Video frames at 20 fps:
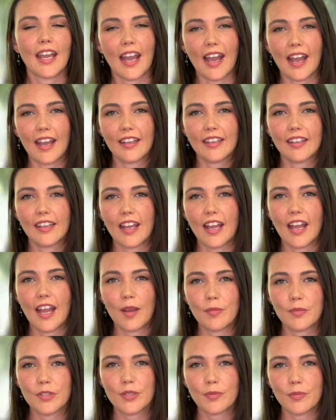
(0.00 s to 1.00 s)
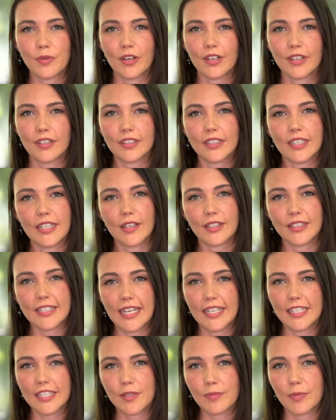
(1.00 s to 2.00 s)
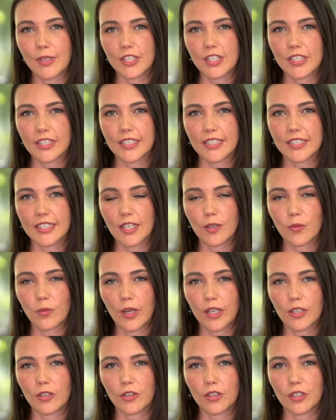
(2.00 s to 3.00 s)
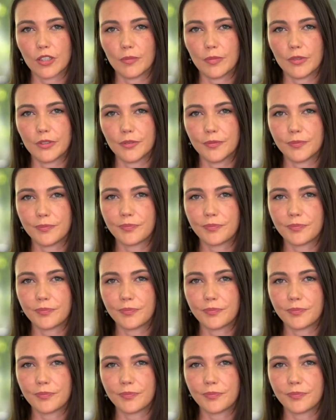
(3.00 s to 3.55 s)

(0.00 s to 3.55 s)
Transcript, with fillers: Hi, I'm Tamara, a talent specialist at White Collar Blue.